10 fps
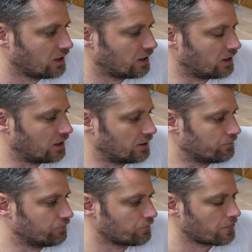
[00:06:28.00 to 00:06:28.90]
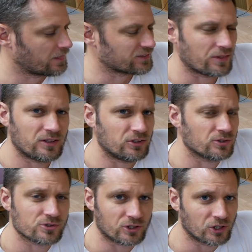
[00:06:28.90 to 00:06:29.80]
because I think
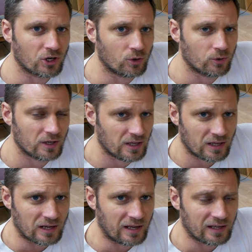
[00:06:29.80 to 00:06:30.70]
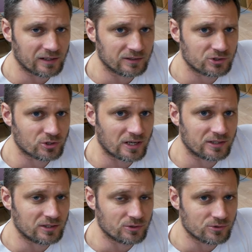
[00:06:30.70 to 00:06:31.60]
years ago I had tried
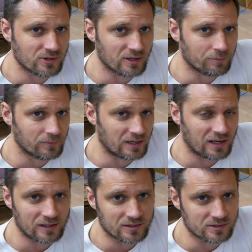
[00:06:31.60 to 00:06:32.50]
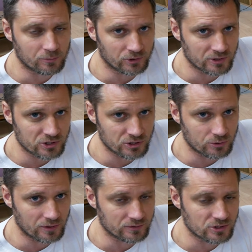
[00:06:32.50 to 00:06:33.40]
to use them and had a similar issue
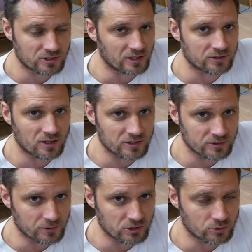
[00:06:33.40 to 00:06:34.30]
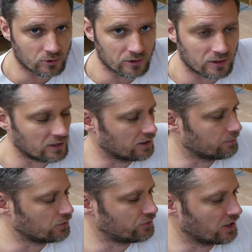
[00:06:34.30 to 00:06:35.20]
and just kind of tossed them in a drawer and
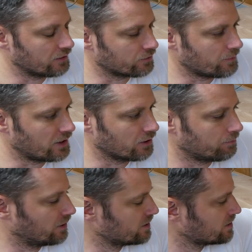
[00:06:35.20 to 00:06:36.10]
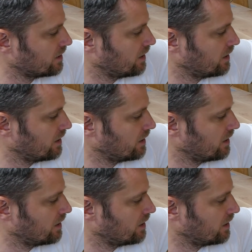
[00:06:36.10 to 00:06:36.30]
moved on from there, but